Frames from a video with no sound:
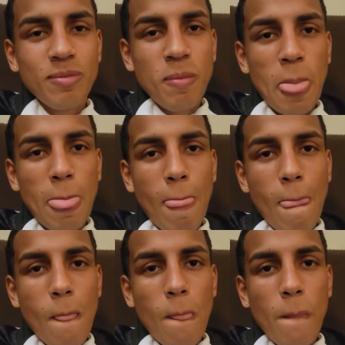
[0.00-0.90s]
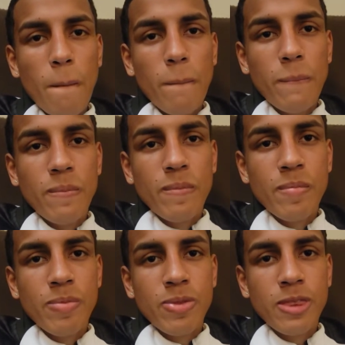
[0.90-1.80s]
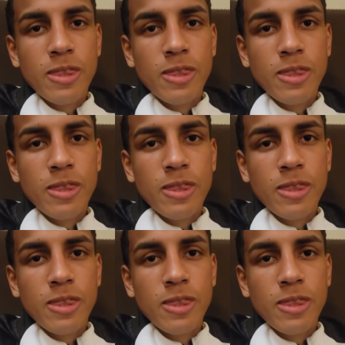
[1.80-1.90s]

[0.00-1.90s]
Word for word: Now tell us a little bit about about